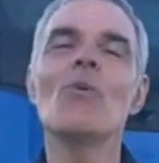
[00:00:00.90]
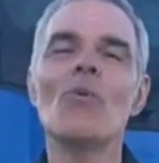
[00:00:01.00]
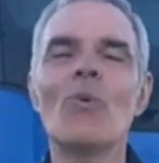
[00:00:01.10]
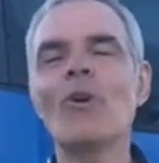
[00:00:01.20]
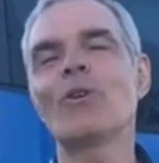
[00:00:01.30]

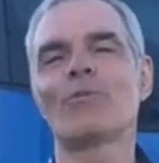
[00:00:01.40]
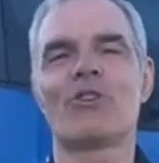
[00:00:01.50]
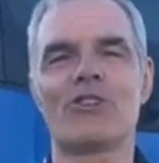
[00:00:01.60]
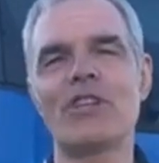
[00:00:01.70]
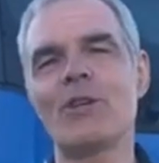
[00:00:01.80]
Welcome
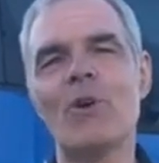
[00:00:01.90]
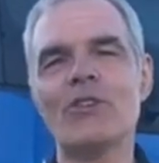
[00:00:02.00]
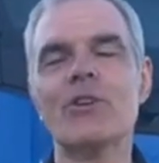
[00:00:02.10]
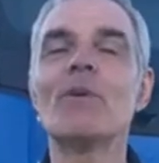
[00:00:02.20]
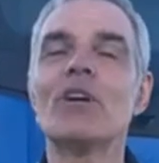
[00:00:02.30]
to City
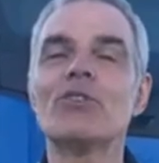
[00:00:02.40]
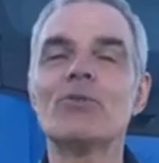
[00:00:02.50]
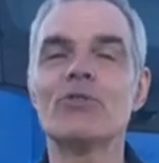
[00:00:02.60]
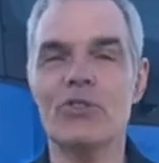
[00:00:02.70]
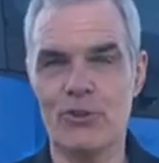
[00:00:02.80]
West
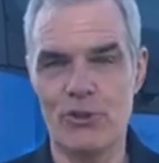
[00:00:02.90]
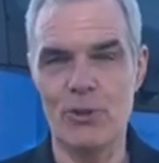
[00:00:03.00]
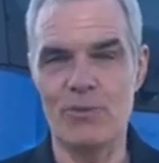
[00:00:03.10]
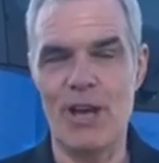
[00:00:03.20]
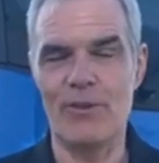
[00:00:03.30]
Commercial's
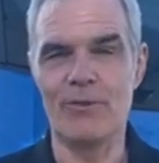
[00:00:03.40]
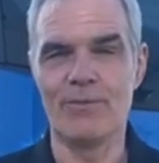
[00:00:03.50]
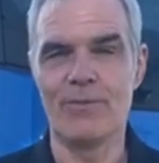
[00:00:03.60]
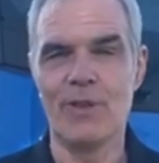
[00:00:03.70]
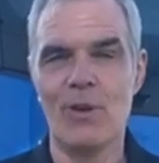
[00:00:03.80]
YouTube channel.
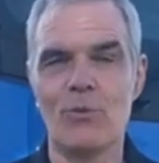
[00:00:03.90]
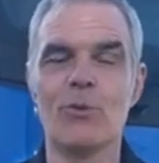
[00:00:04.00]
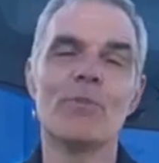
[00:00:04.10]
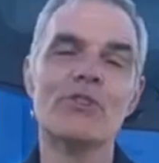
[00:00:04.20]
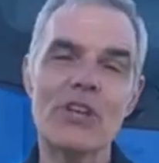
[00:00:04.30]
We're
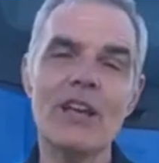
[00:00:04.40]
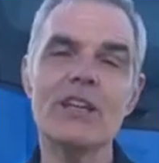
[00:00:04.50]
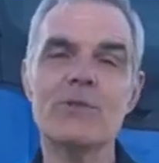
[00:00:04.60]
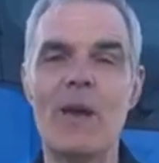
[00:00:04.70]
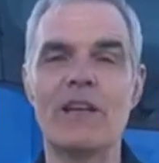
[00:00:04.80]
a
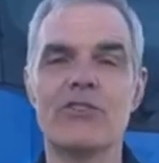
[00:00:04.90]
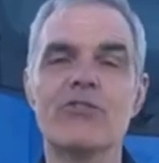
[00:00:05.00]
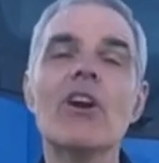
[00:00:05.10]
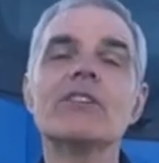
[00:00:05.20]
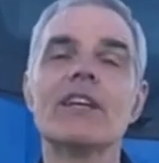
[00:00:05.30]
Mercedes-Benz
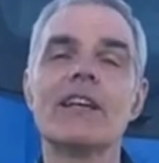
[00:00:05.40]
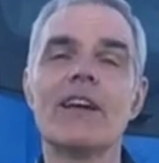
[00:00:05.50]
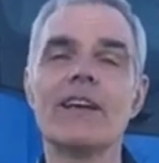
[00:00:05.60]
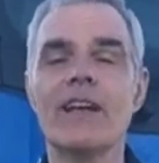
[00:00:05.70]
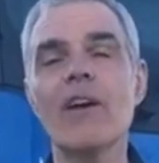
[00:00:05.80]
truck
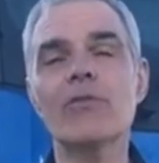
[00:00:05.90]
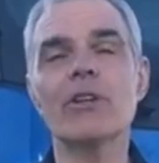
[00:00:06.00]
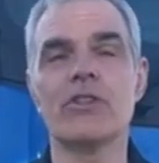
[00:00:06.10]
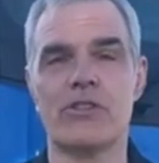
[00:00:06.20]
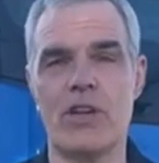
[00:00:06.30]
dealer
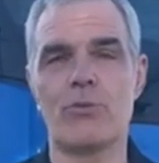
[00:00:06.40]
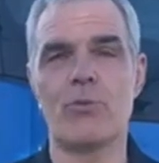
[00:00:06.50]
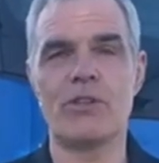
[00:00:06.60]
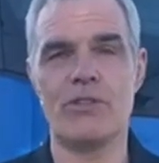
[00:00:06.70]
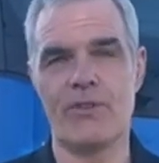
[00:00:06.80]
covering the
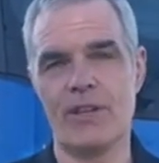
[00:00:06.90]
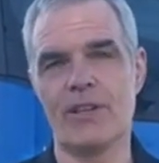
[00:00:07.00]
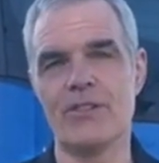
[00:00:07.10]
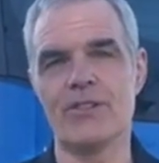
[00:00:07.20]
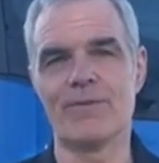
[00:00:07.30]
southwest of
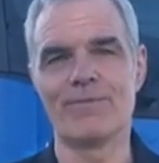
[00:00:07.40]
England.